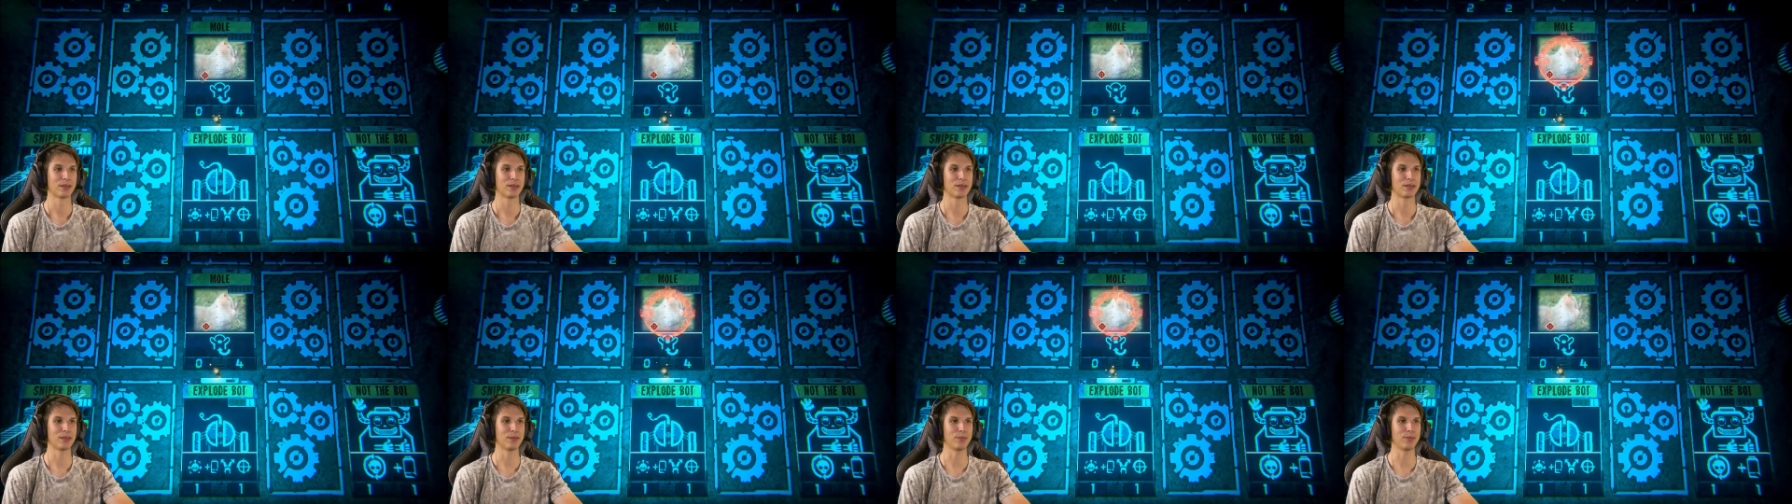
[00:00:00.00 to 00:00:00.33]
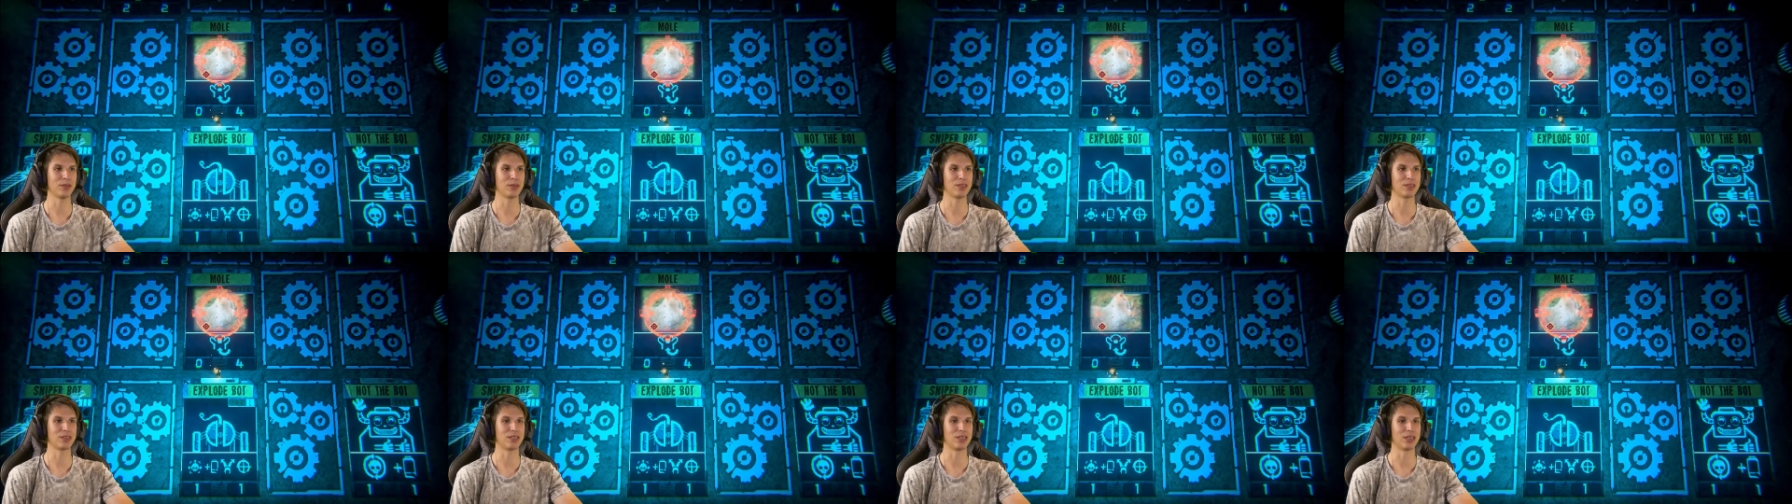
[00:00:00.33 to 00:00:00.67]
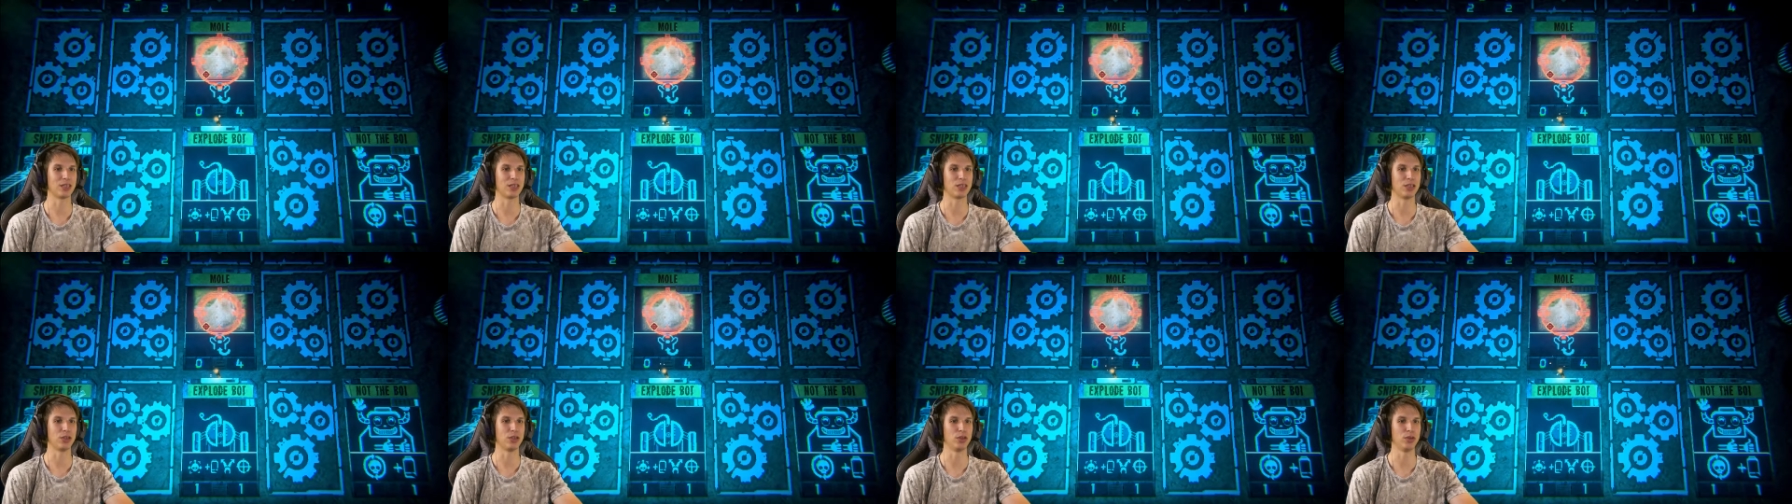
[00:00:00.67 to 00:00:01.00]
So I'm gonna
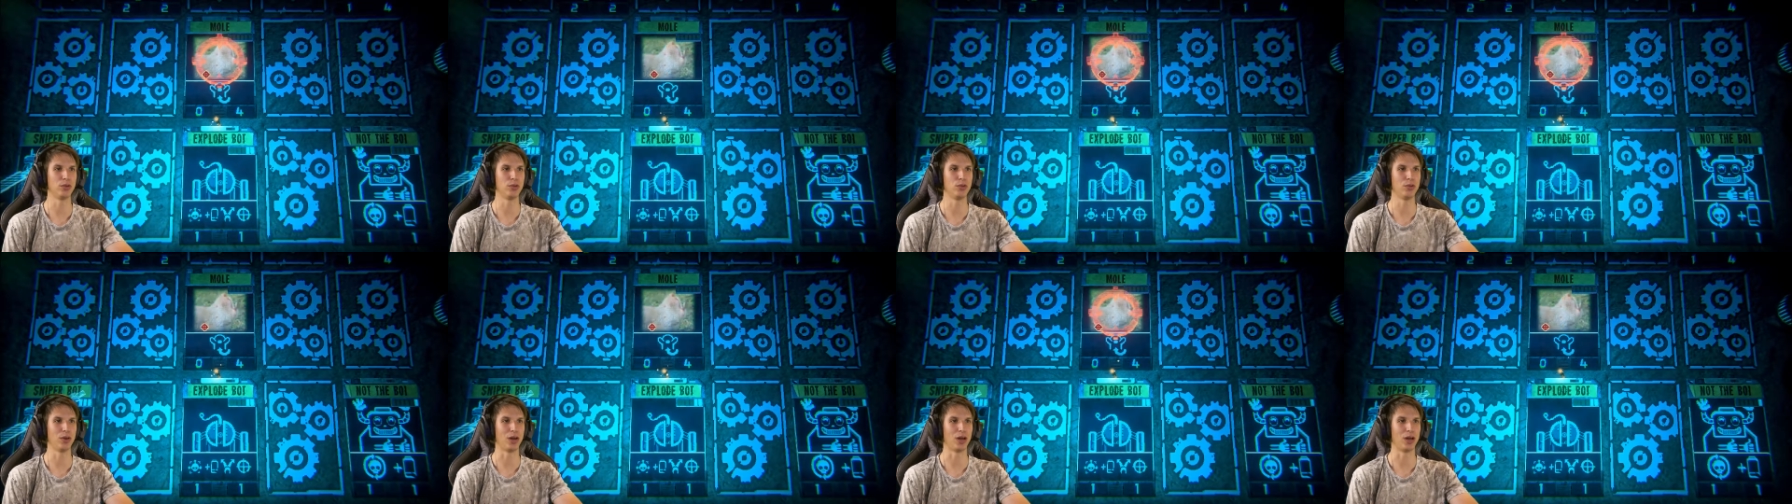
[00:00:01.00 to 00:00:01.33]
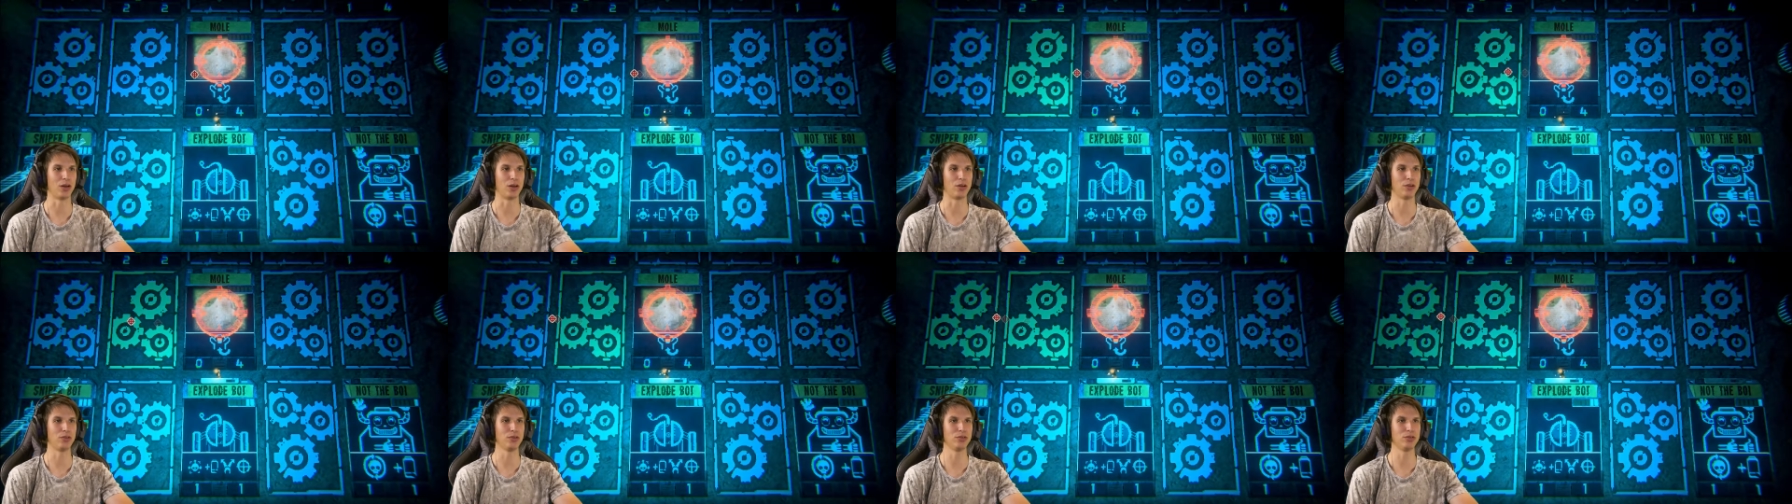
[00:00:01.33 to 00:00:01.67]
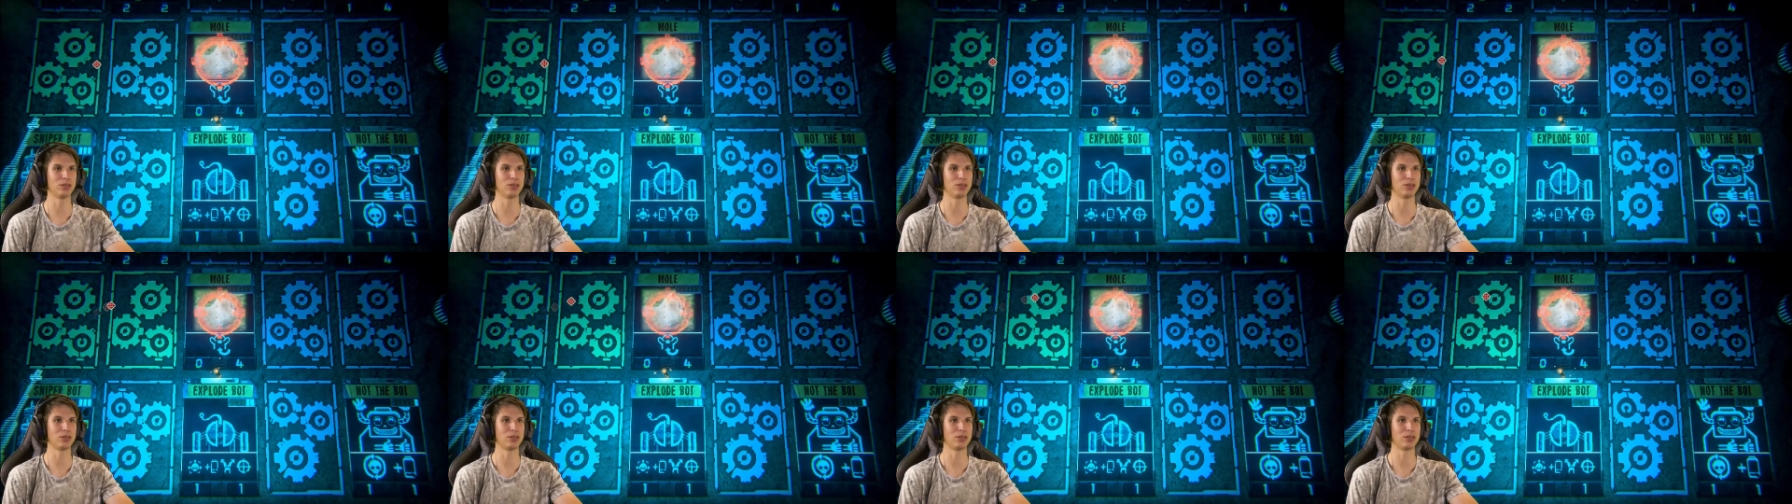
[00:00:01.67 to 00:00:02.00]
take you
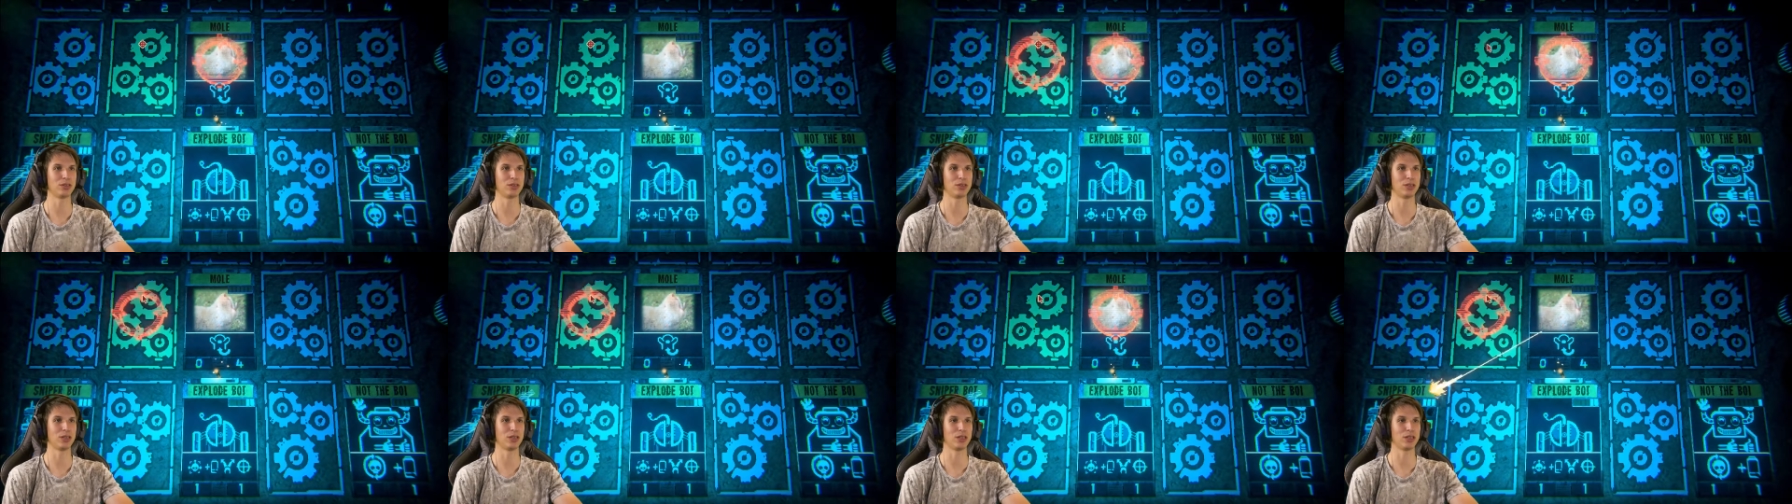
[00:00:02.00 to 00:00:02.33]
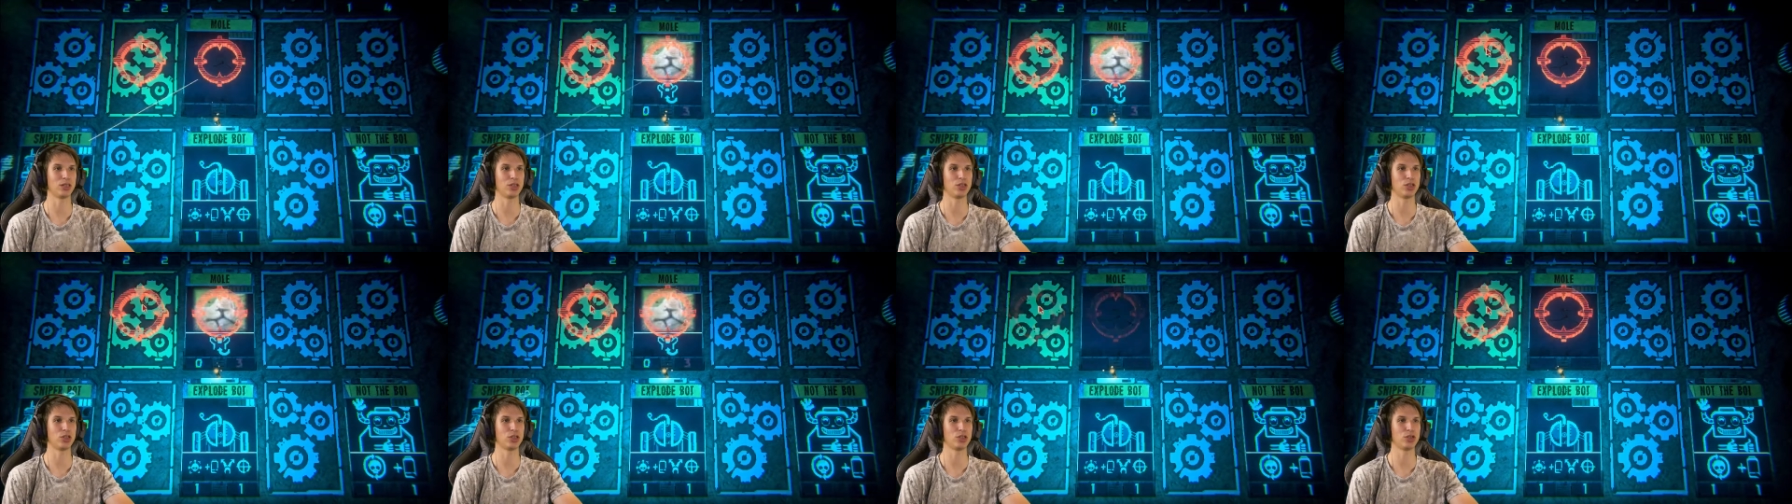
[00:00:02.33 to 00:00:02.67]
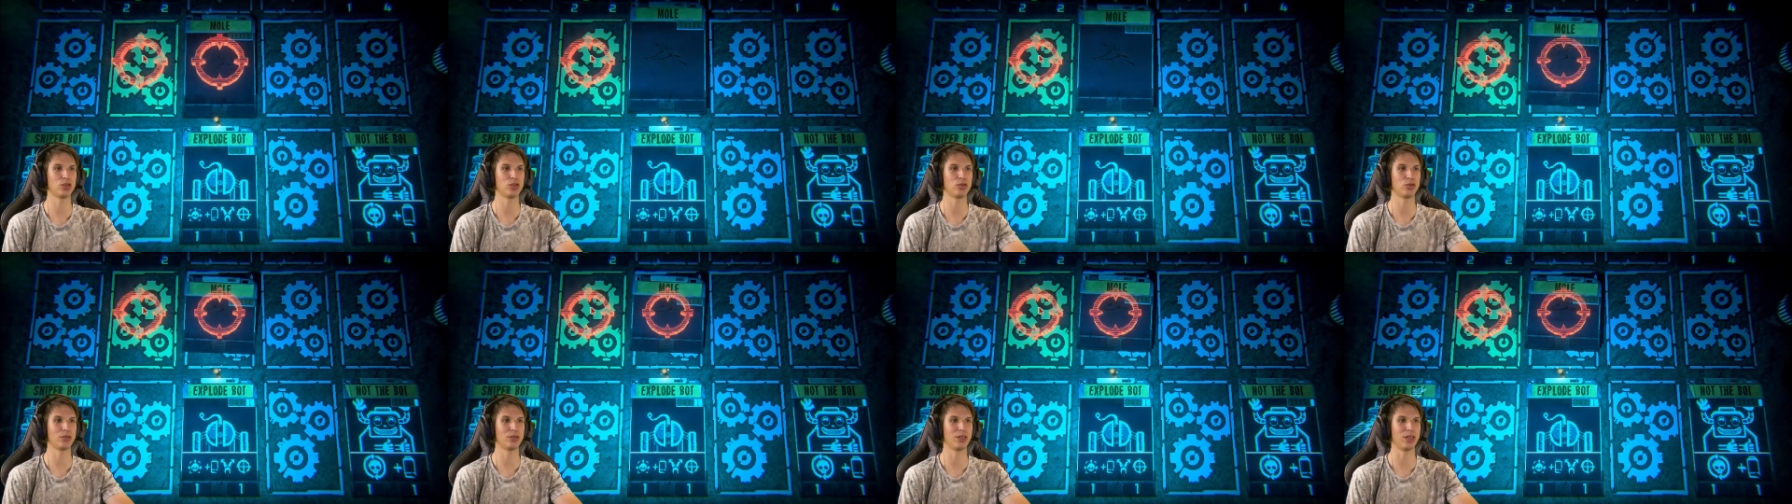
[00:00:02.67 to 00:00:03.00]
out and then just
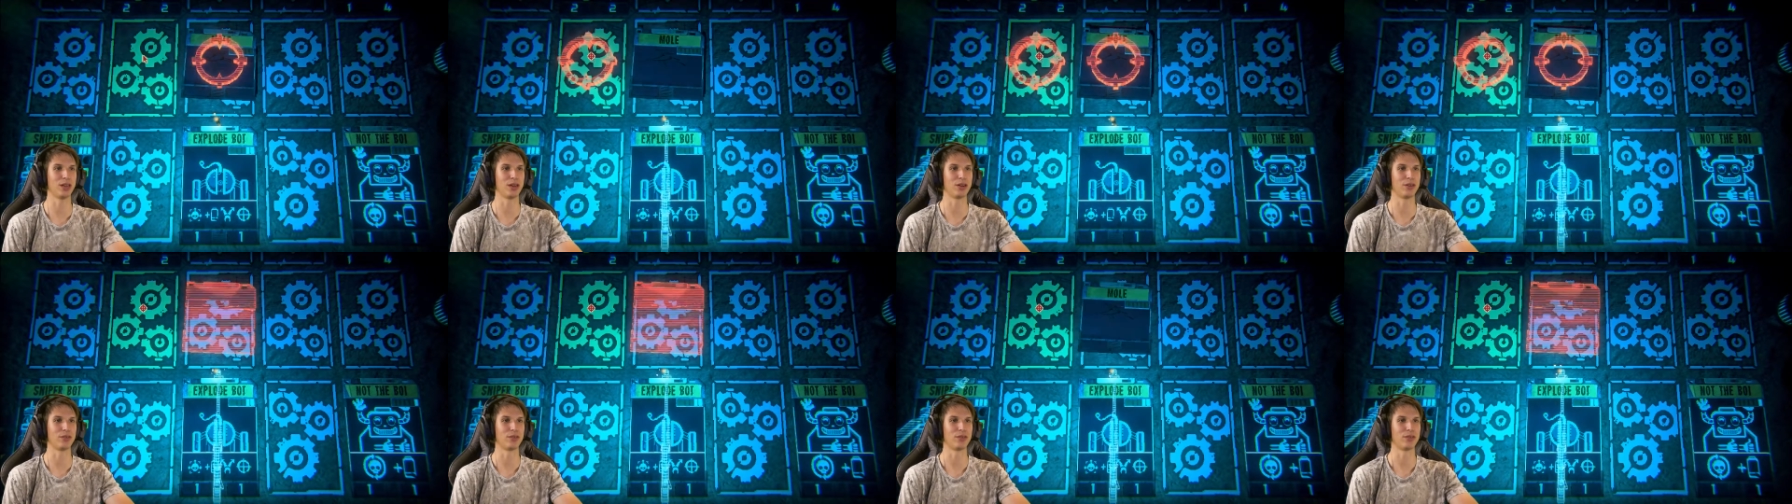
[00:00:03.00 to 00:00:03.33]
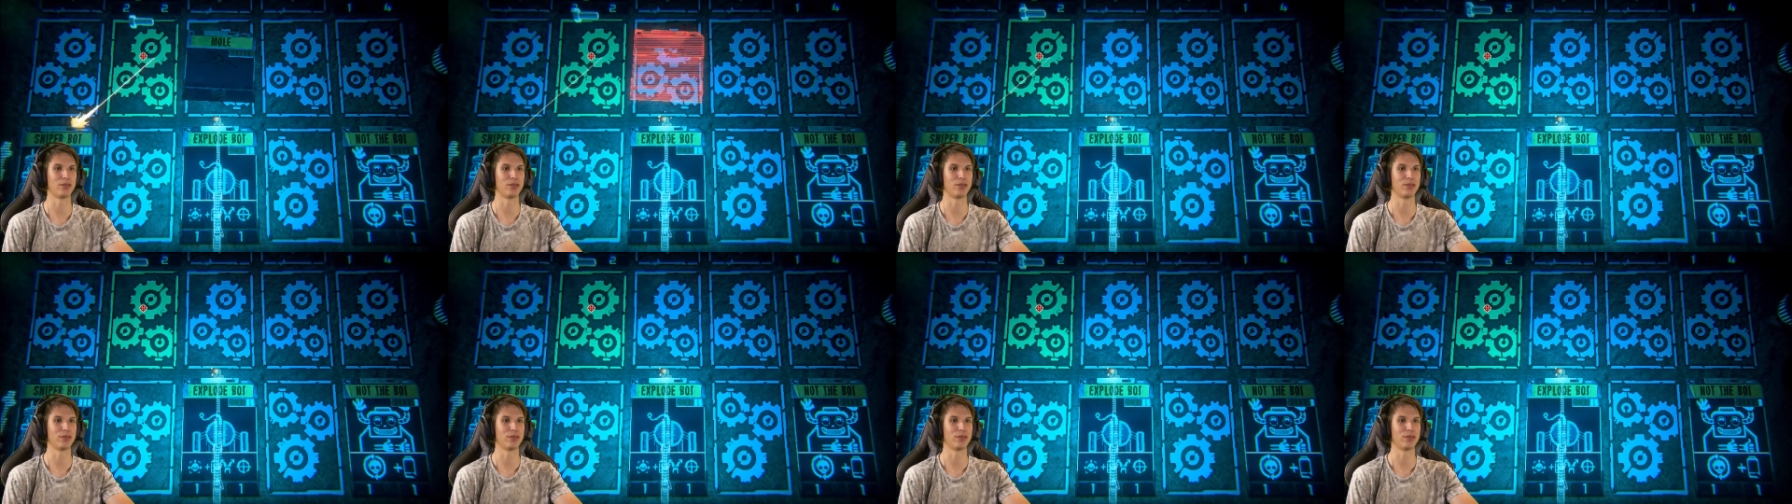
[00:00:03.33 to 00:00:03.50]
shoot there.